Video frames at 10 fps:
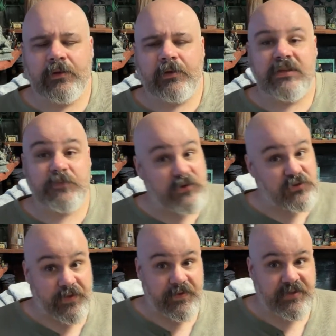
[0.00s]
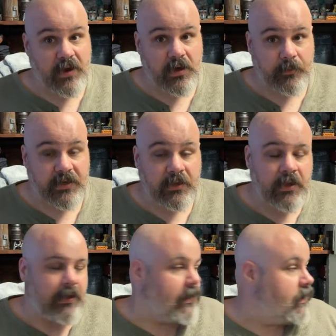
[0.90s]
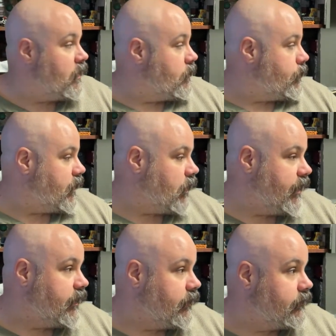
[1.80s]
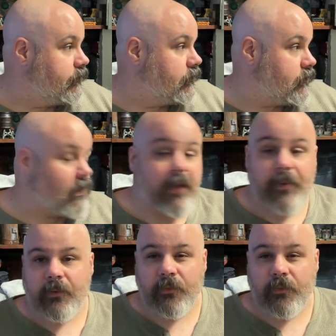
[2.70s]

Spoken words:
Especially in this economy. But like, I'm able to